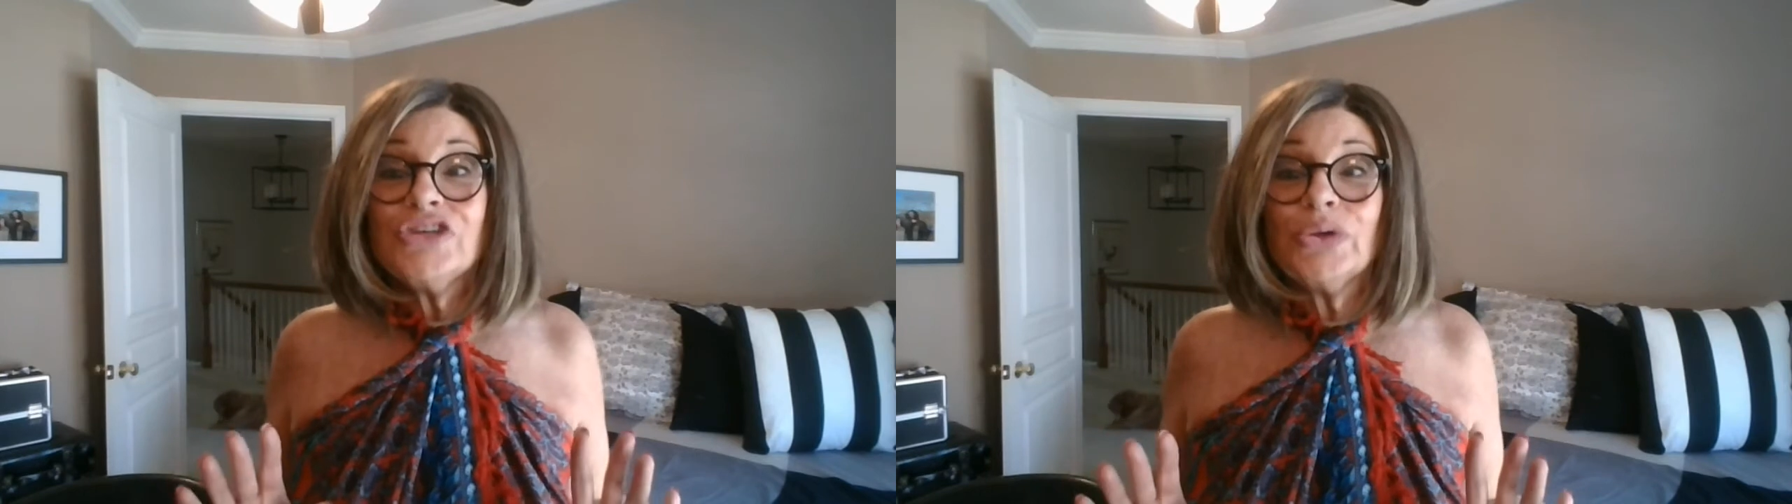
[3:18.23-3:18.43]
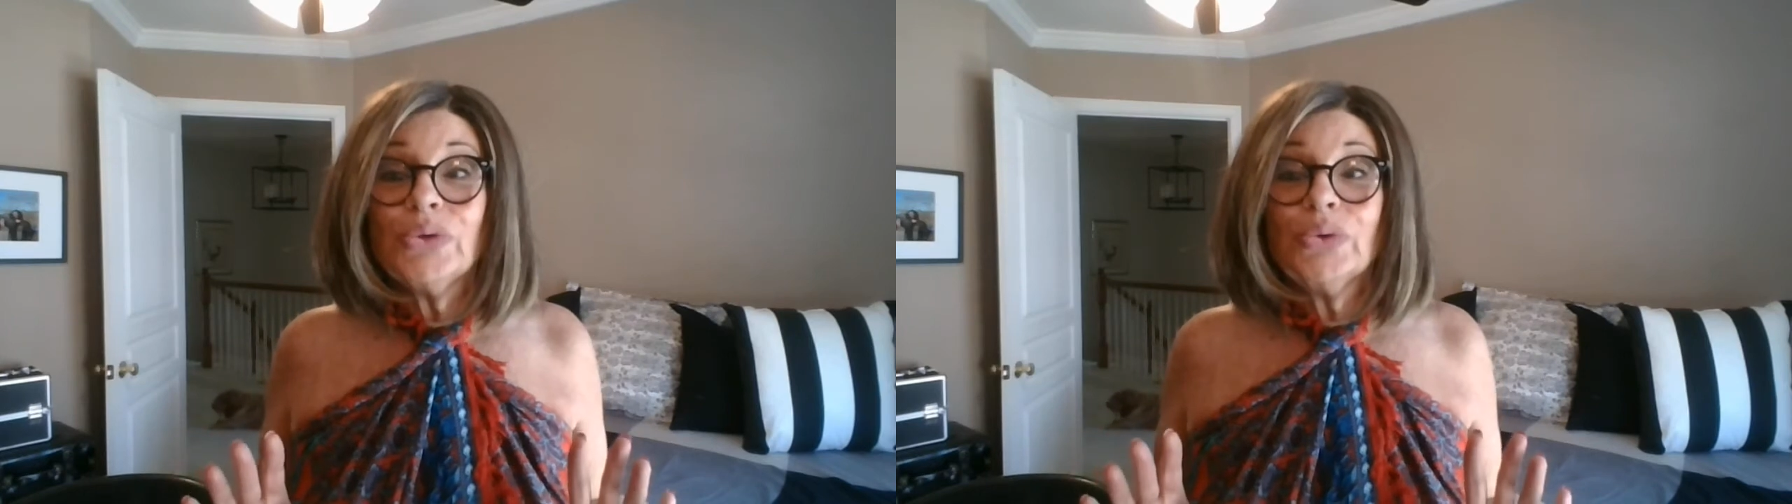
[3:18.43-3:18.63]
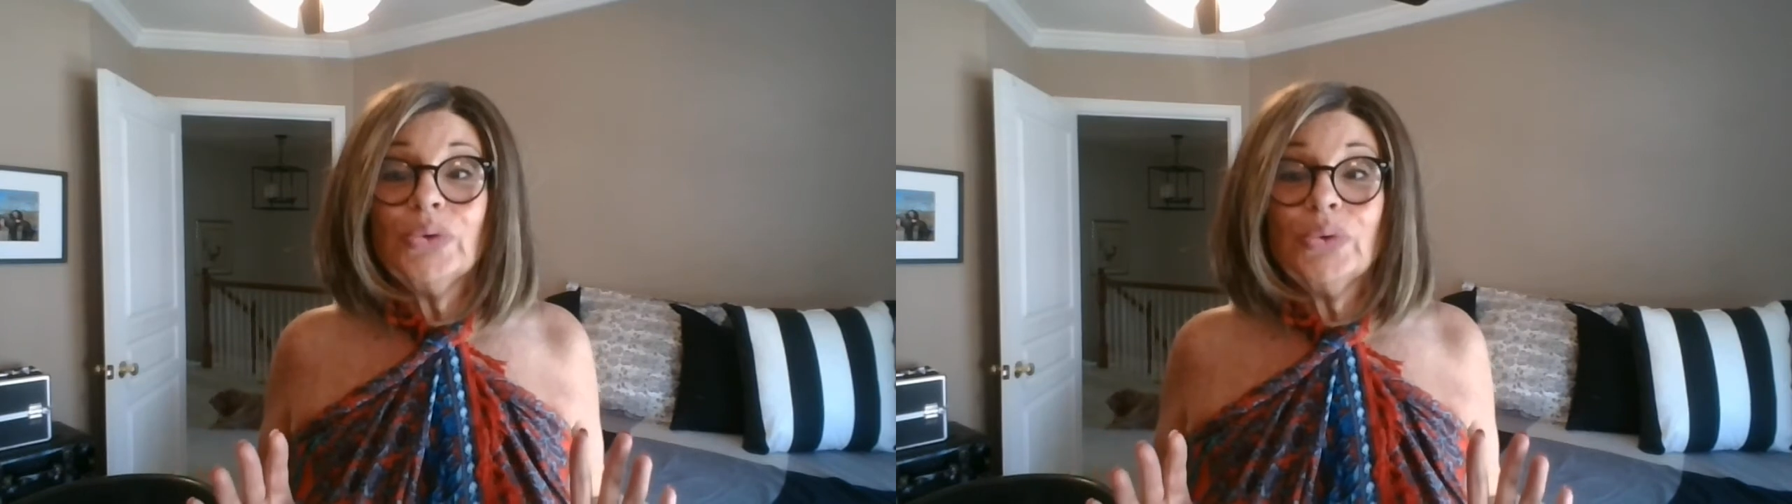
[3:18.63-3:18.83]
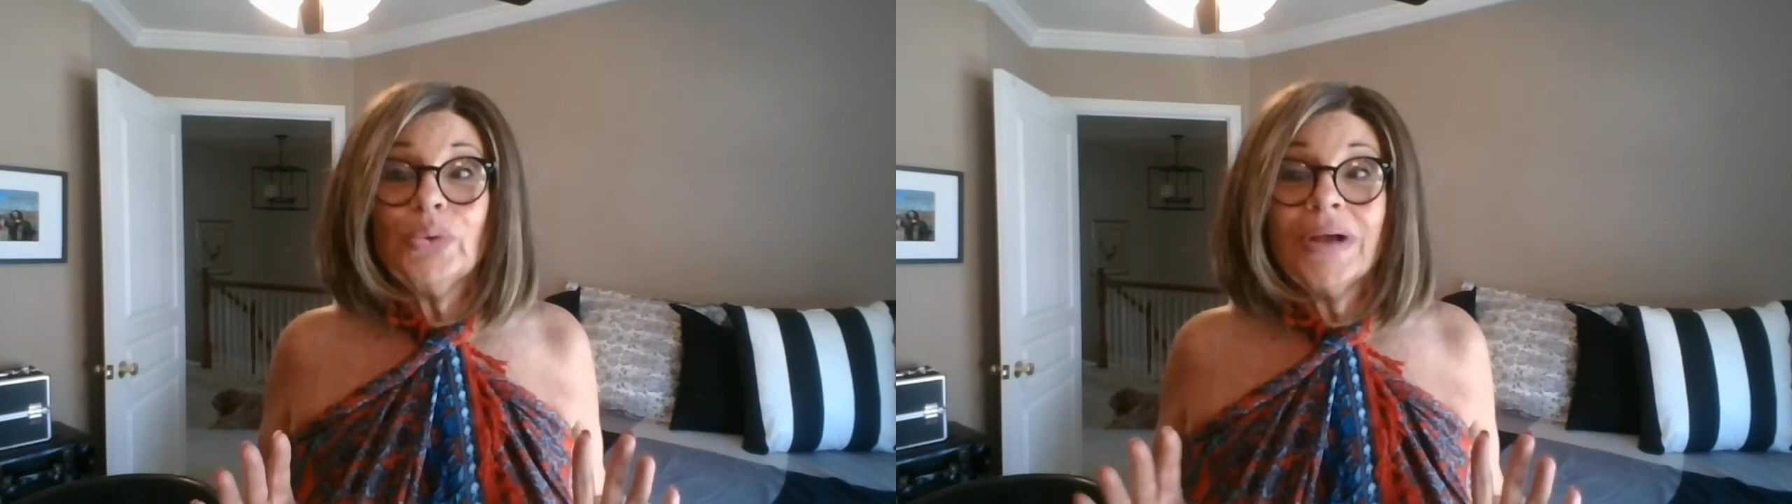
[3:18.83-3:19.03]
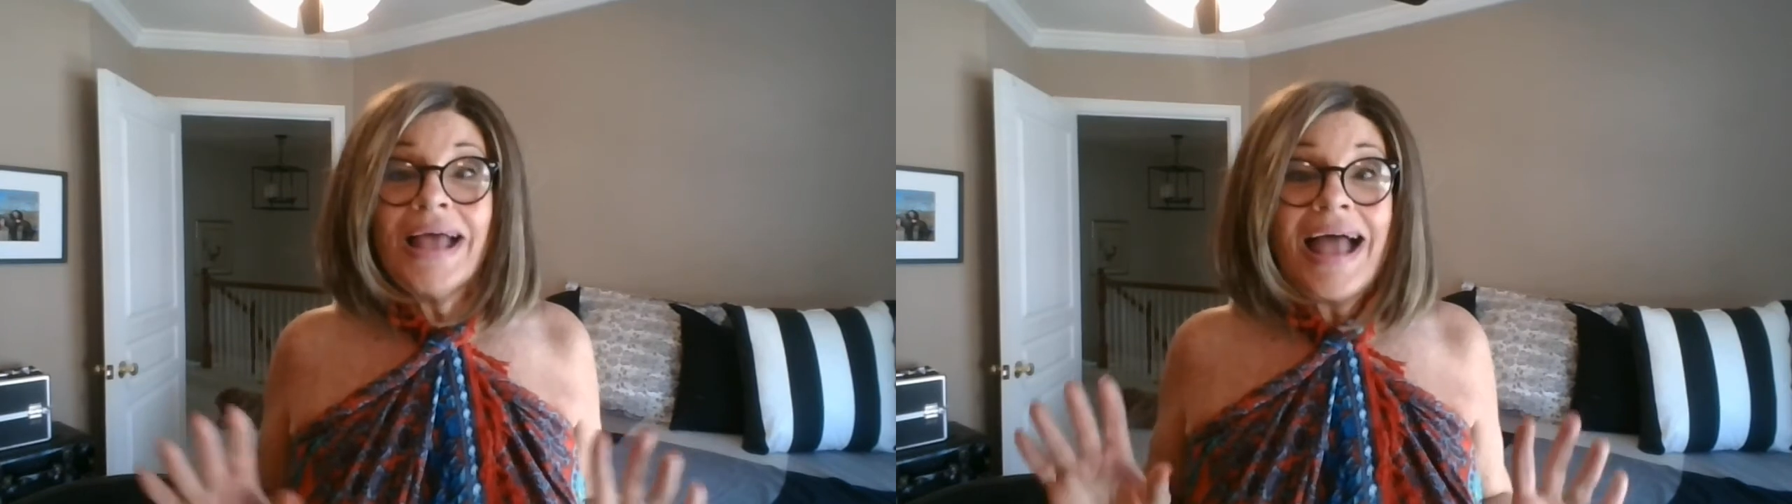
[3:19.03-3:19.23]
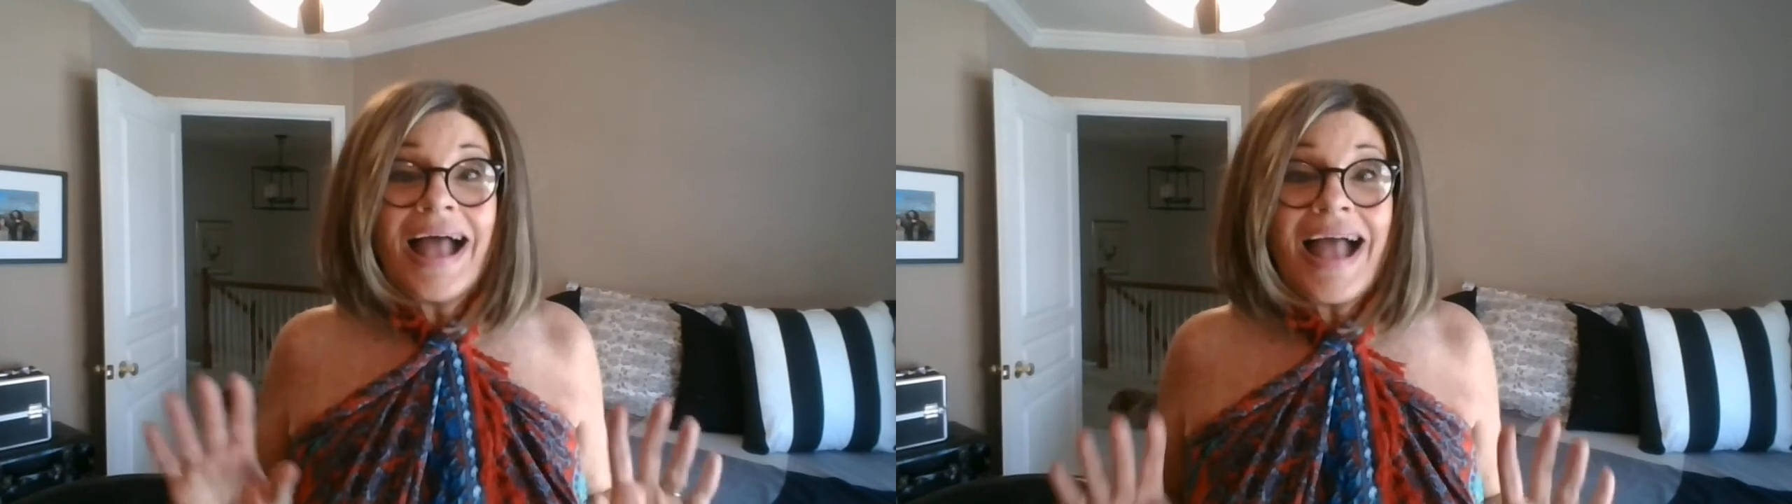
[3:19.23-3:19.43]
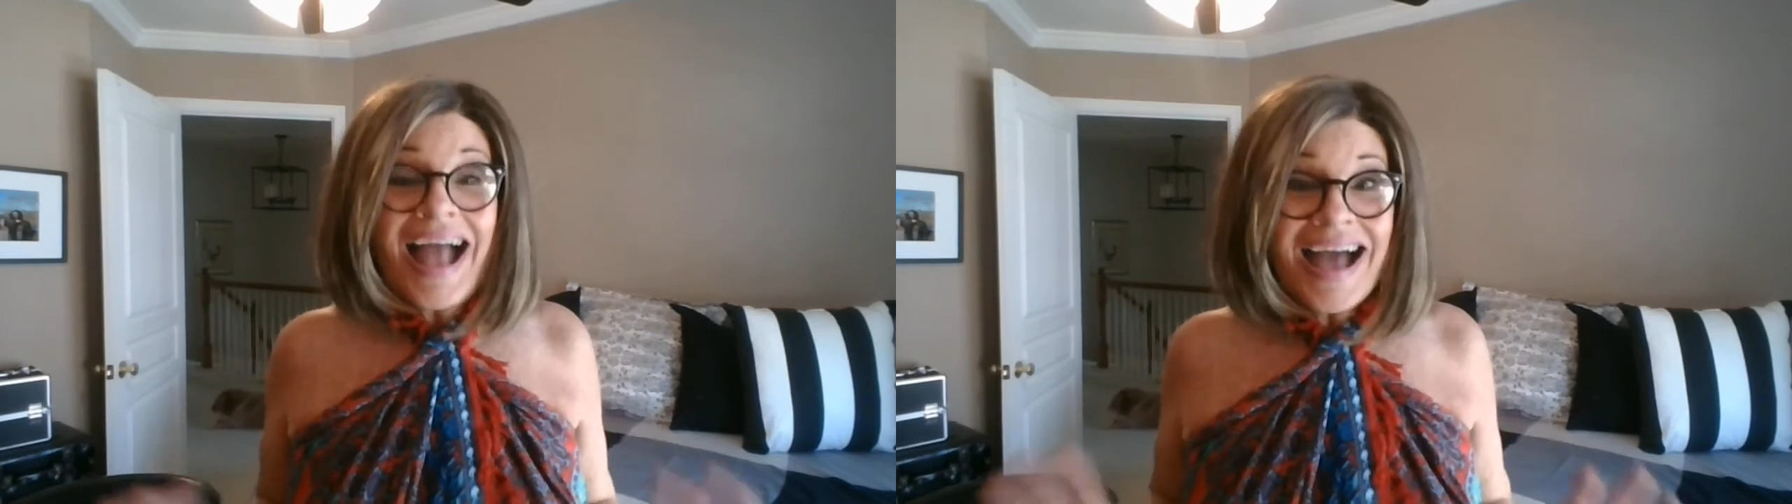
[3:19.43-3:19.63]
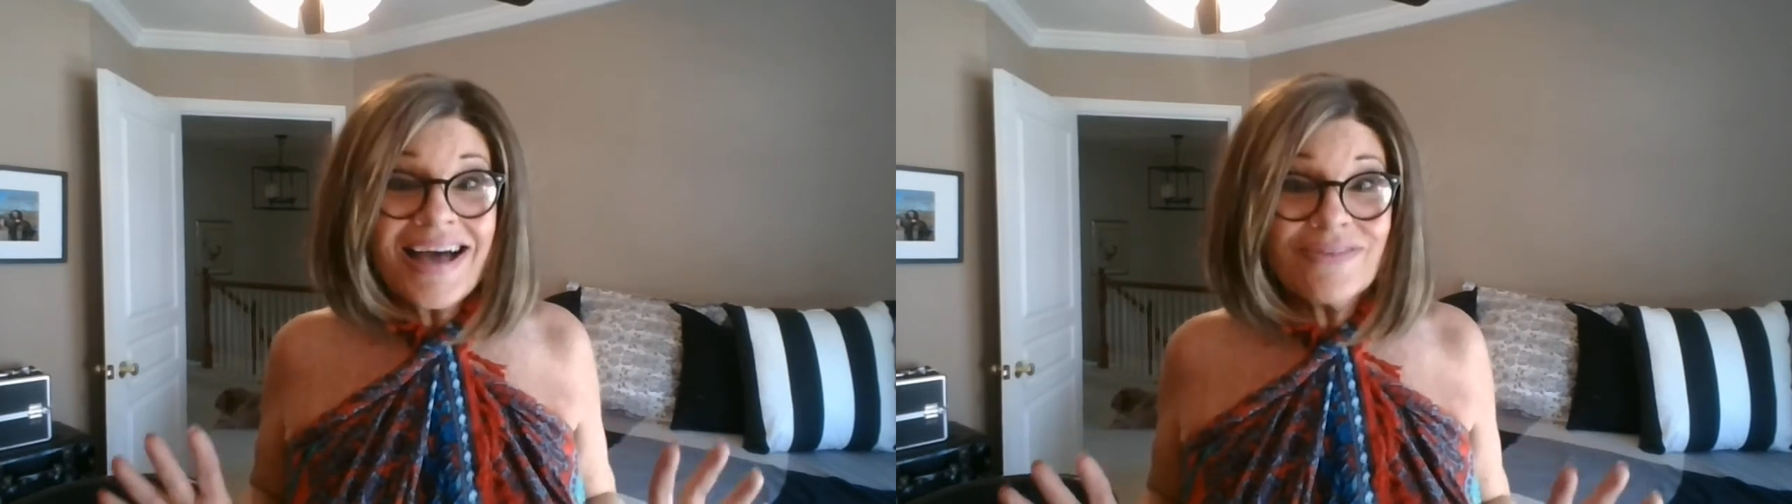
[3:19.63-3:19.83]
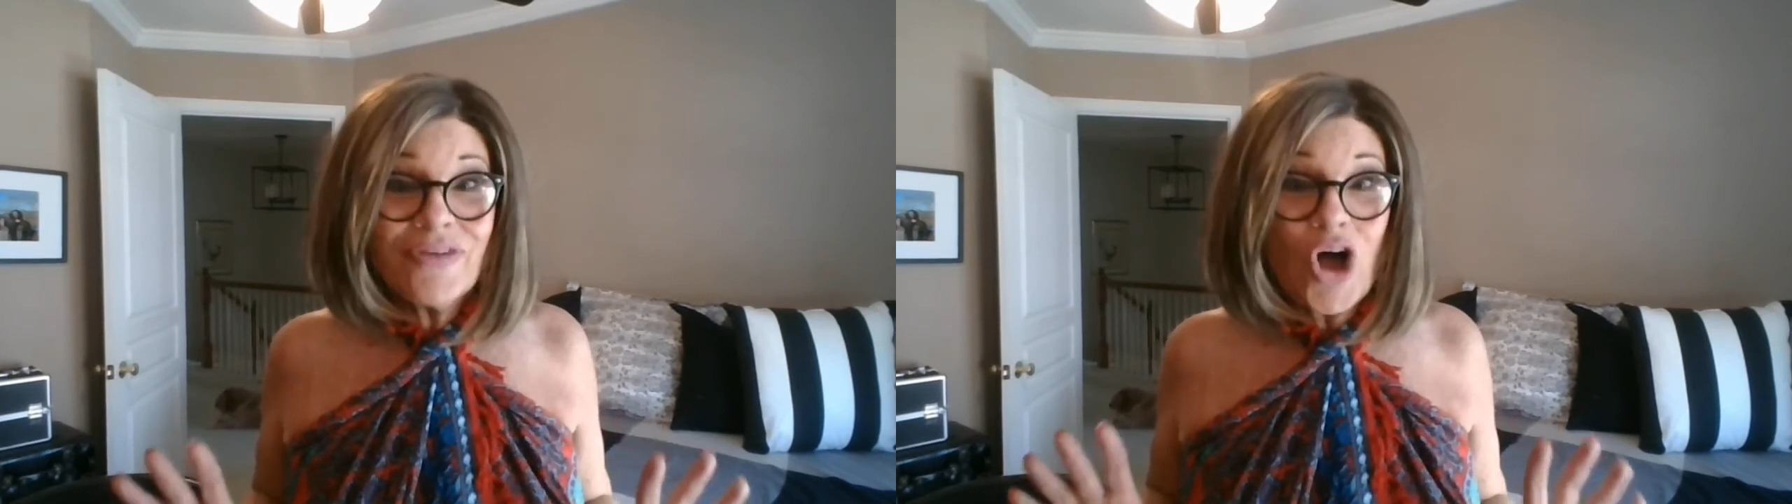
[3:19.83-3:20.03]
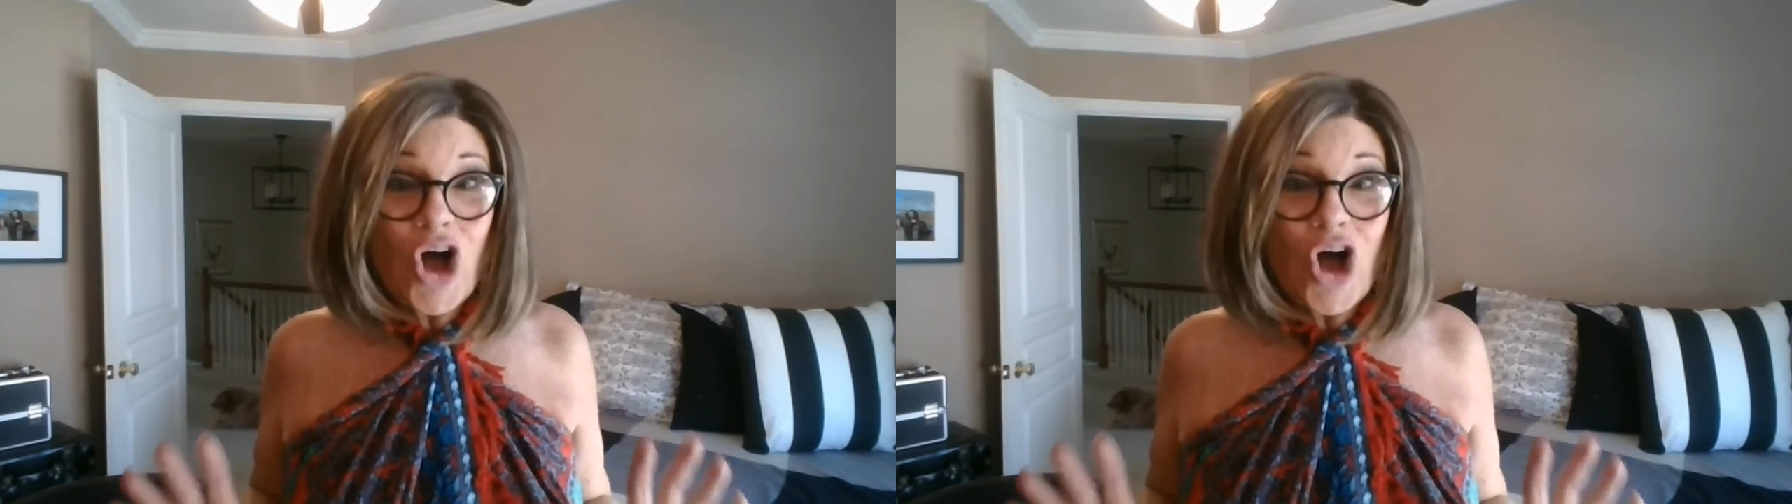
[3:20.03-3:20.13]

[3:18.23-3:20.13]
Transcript: to have